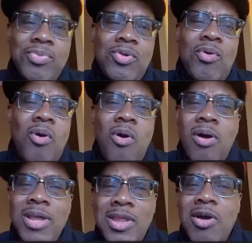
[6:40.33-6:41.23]
Or,
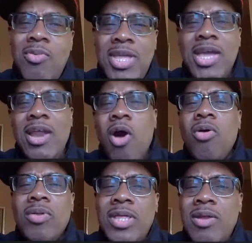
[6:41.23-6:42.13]
when you get
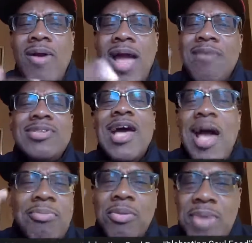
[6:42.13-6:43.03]
older, you don't have
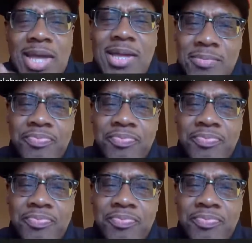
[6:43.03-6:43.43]
time to make it.